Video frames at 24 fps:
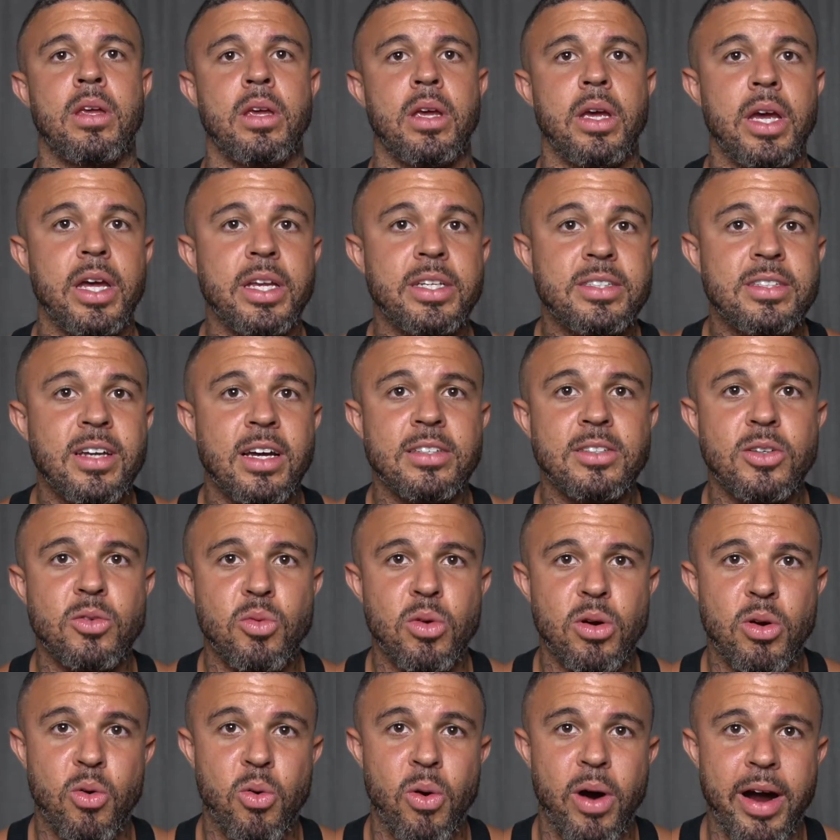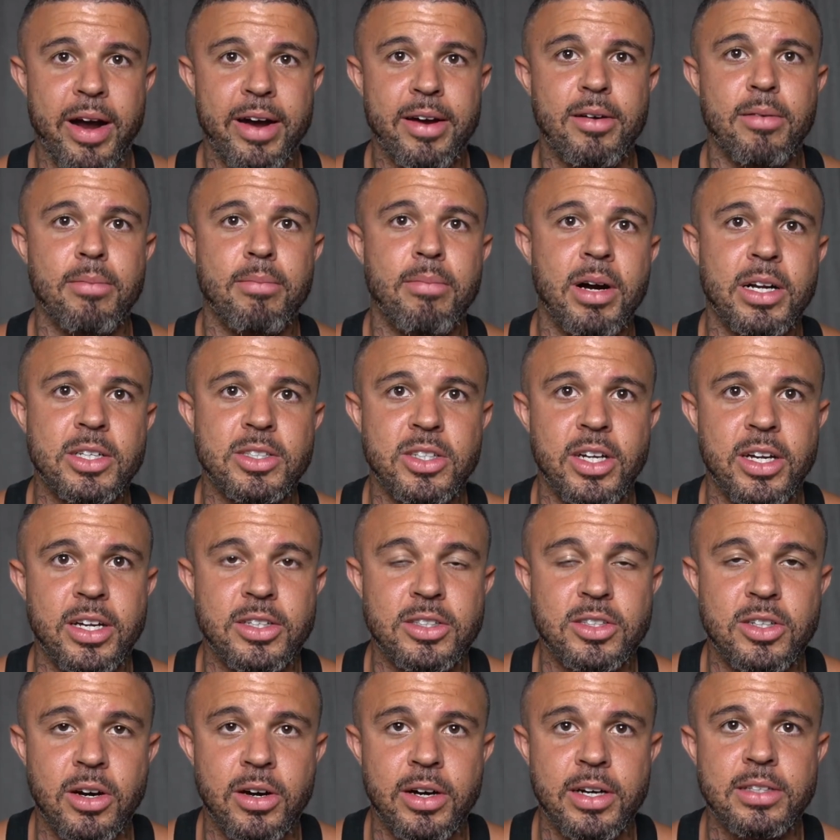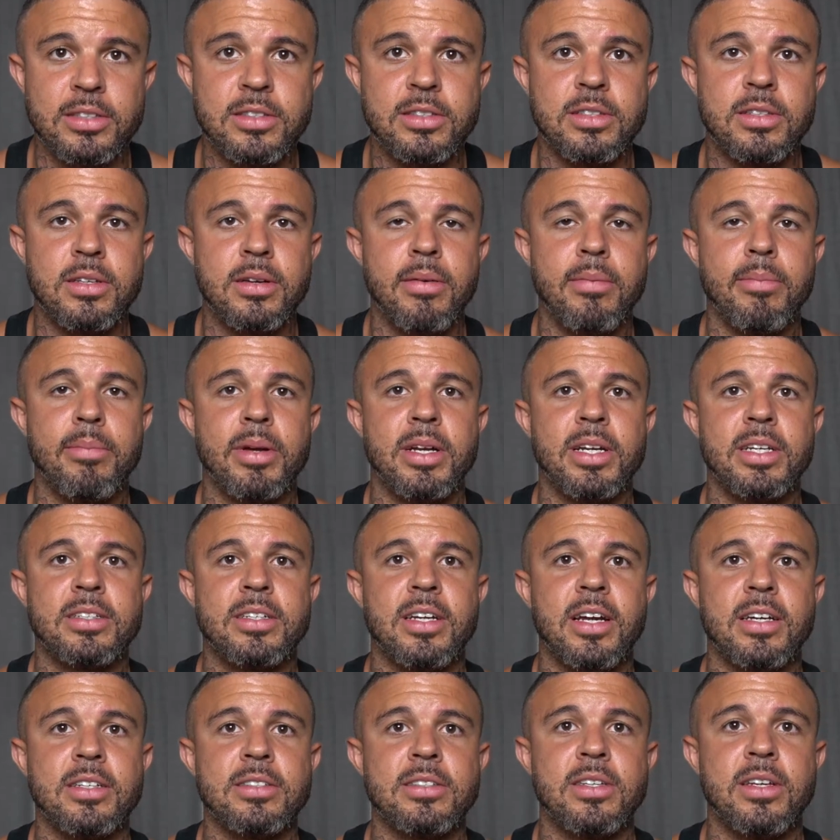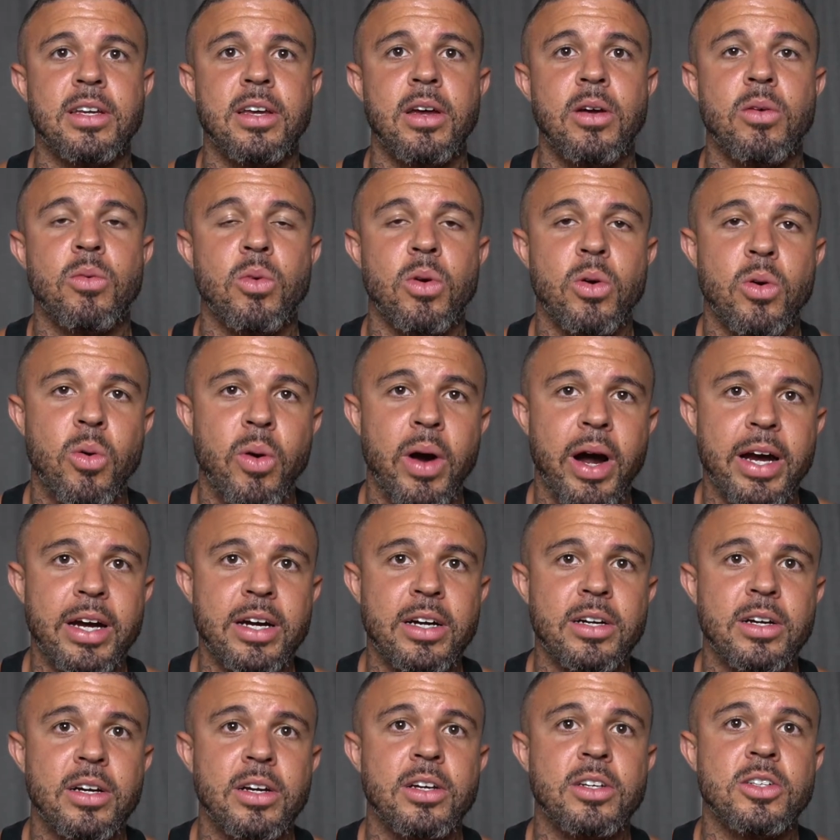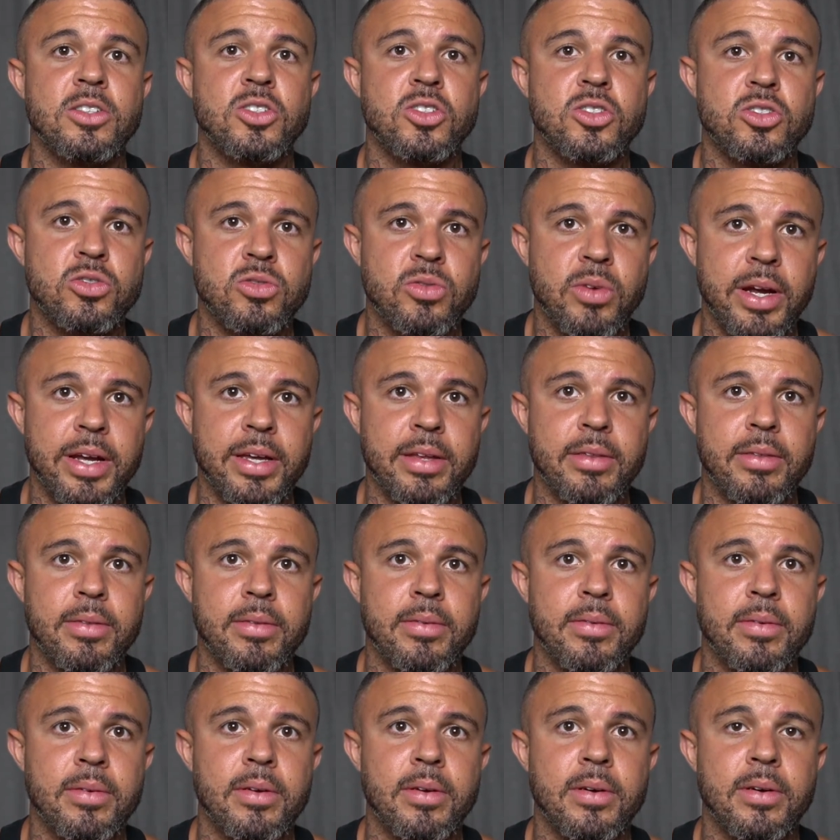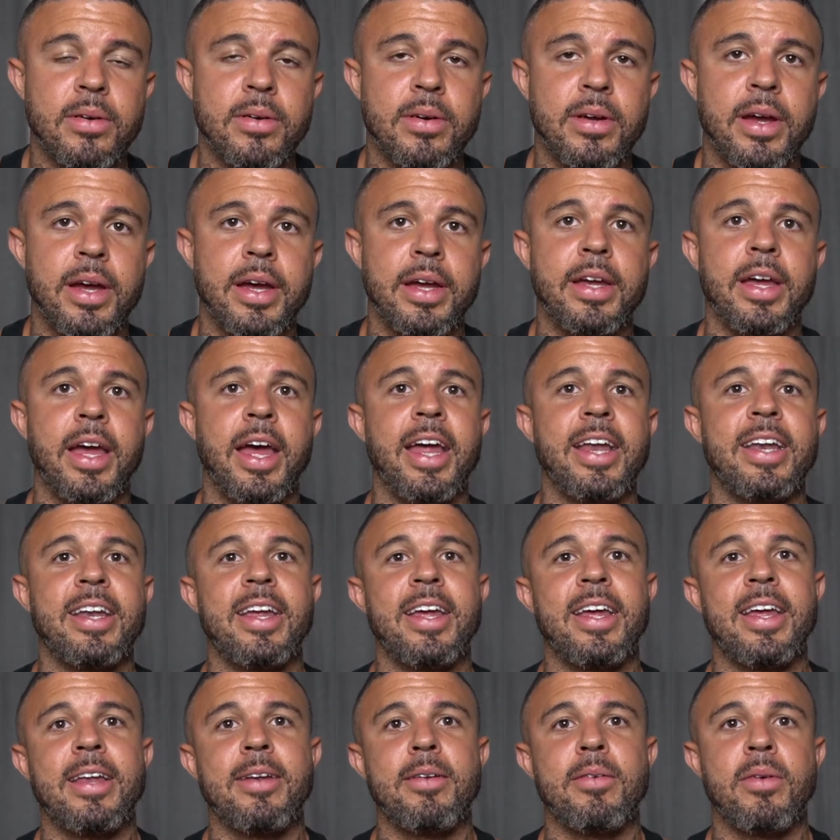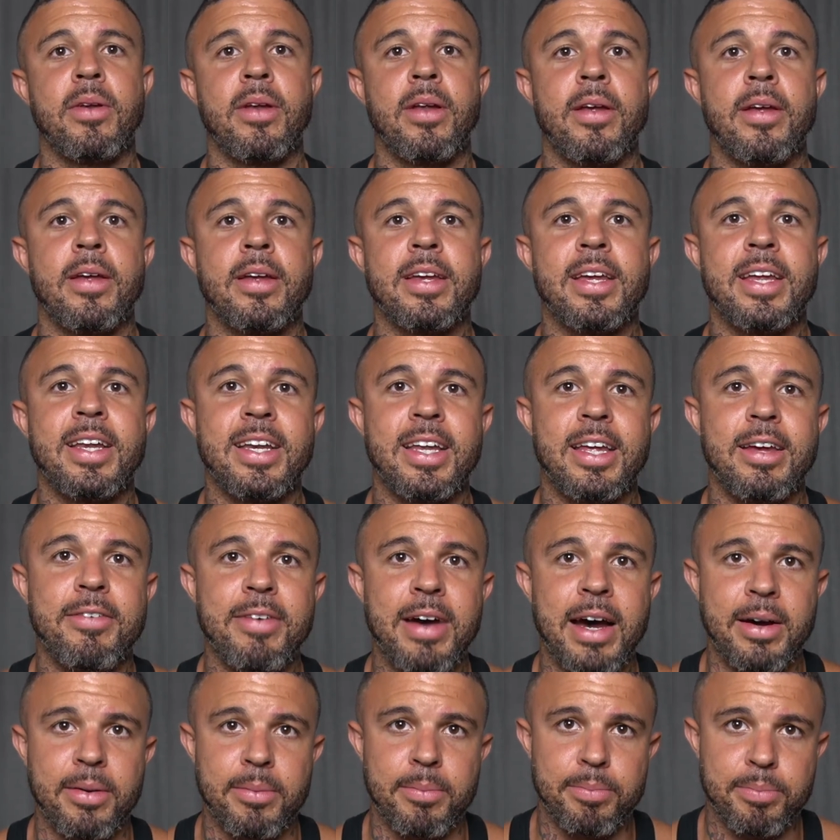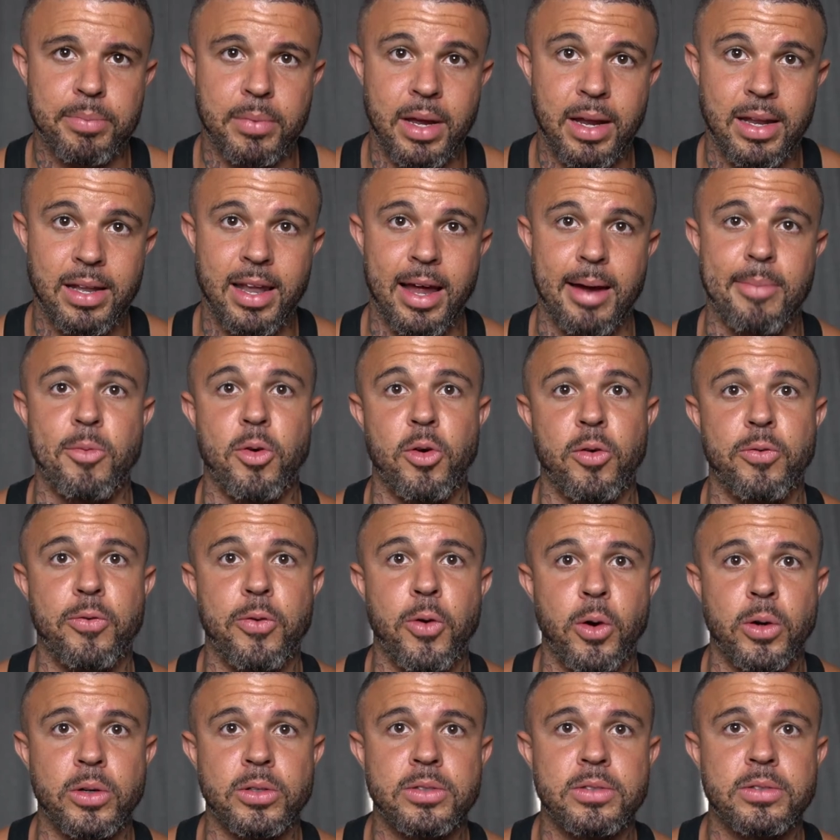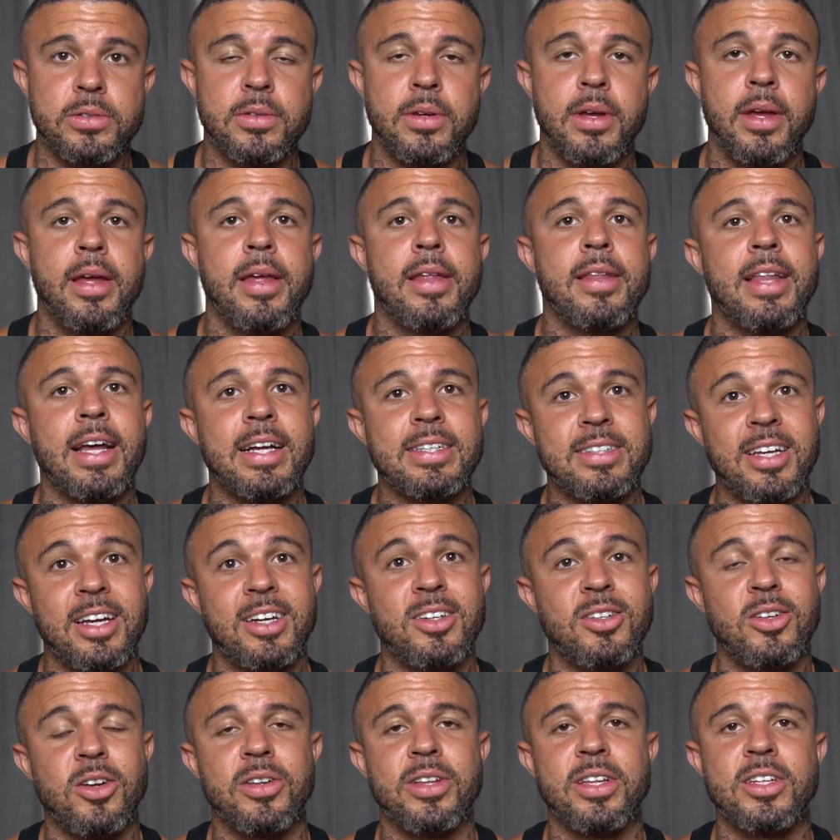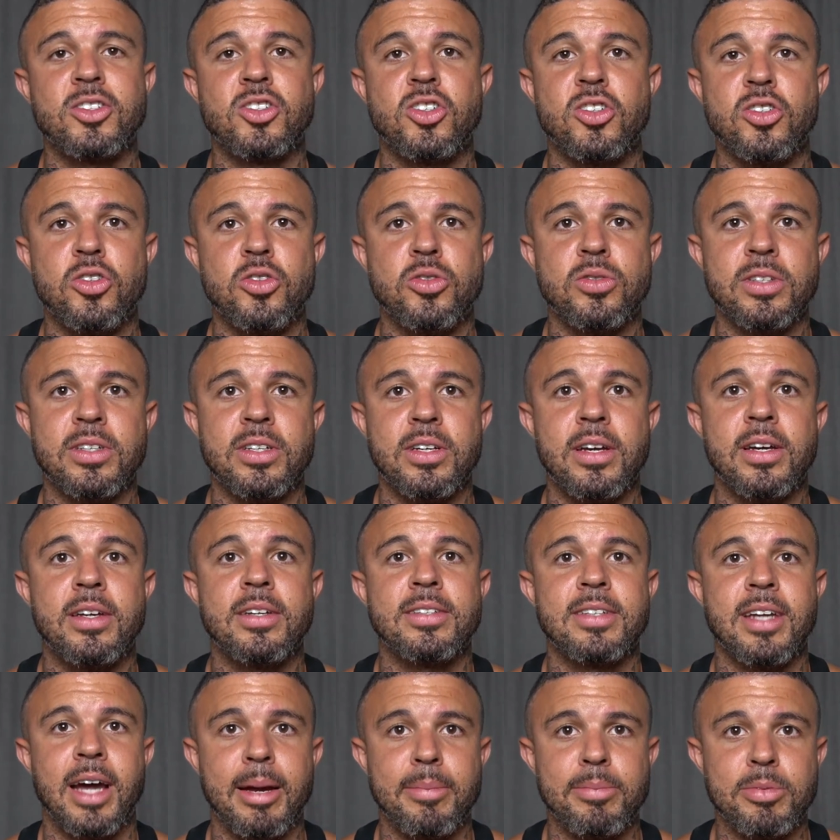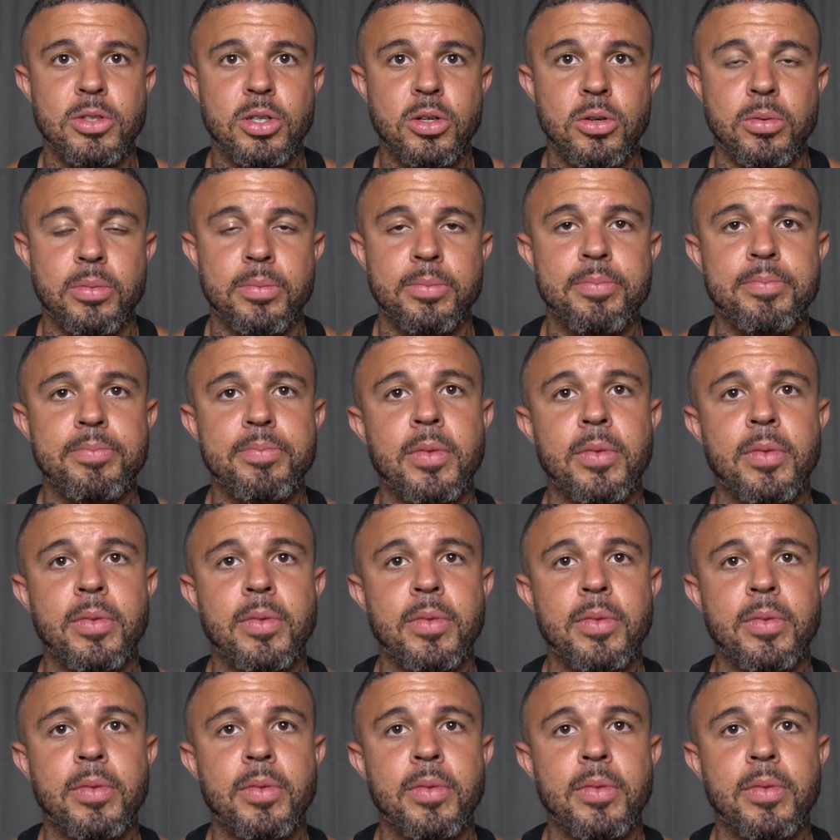It doesn't require much endurance, but it does require strength, okay? And it can give out a lot more force. That's how you know that you're using type 2.